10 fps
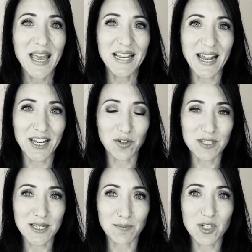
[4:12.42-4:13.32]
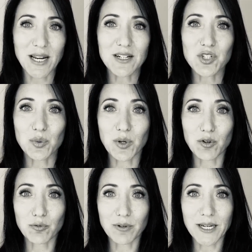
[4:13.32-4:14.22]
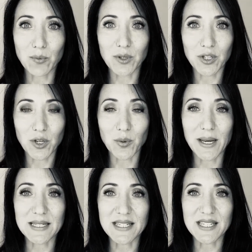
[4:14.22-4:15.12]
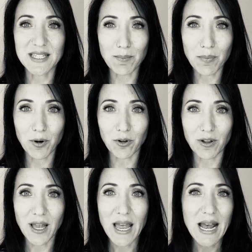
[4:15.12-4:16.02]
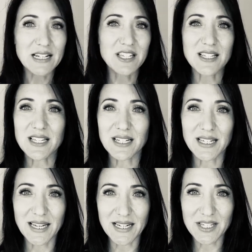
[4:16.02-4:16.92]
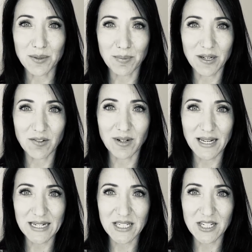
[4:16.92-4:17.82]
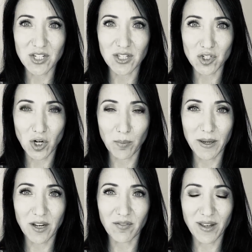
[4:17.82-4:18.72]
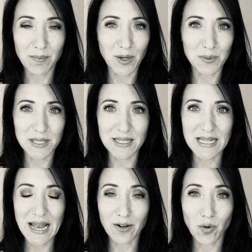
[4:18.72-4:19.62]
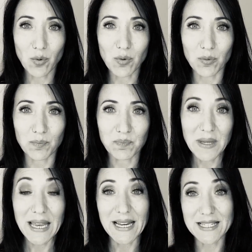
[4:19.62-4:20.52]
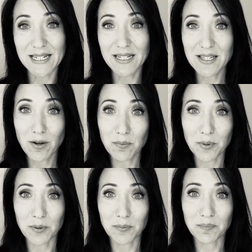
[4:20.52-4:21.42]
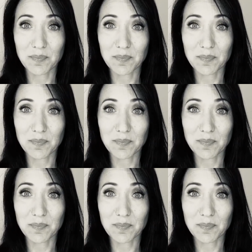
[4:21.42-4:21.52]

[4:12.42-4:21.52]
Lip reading: Getting your subject to agree with you is simple and doesn't need to be related to the topic of hypnosis at all. Here's an example.